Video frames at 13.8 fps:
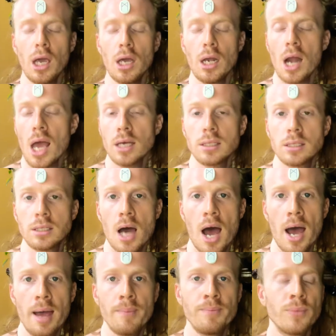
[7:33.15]
next
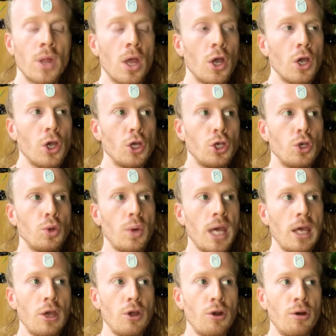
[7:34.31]
time you
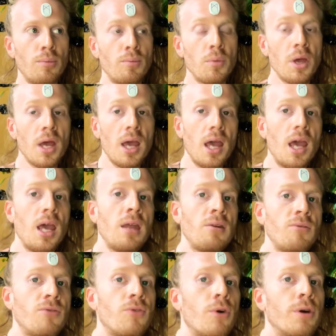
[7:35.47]
hear
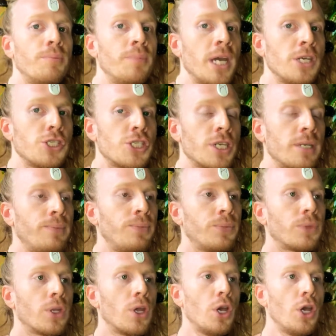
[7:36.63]
information,
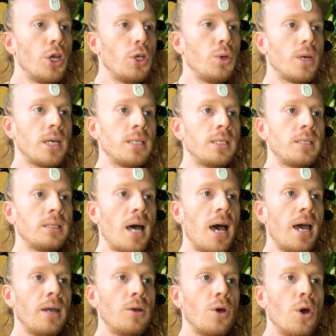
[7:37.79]
you can
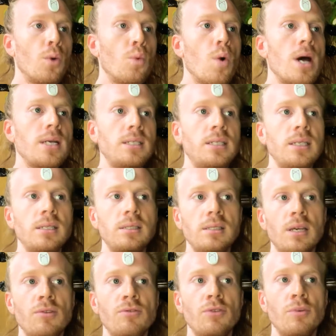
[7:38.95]
decide what
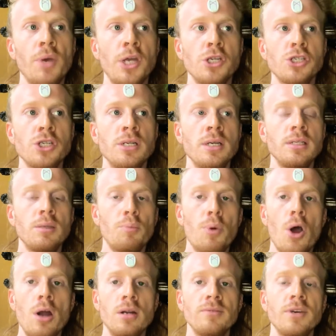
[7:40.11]
disinformation is a
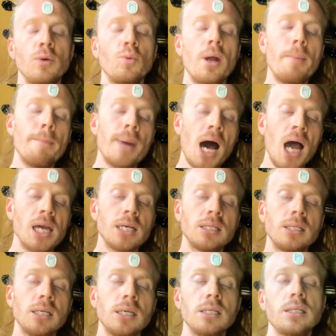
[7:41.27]
part of it, what
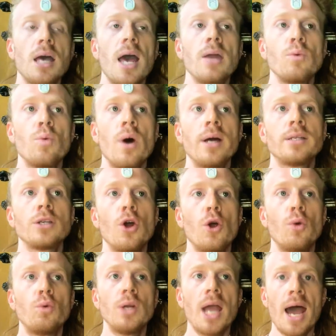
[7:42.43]
biases and what
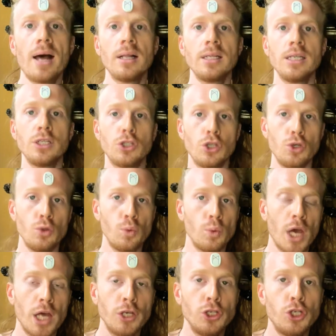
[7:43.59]
realities you
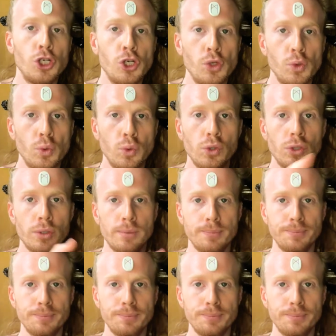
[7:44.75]
can choose.